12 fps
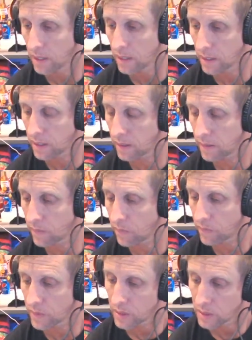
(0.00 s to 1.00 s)
Yeah.
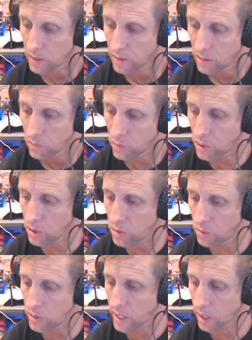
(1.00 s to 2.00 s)
What are you
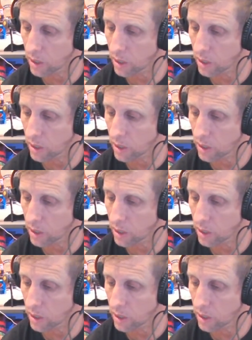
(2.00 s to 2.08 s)
doing there?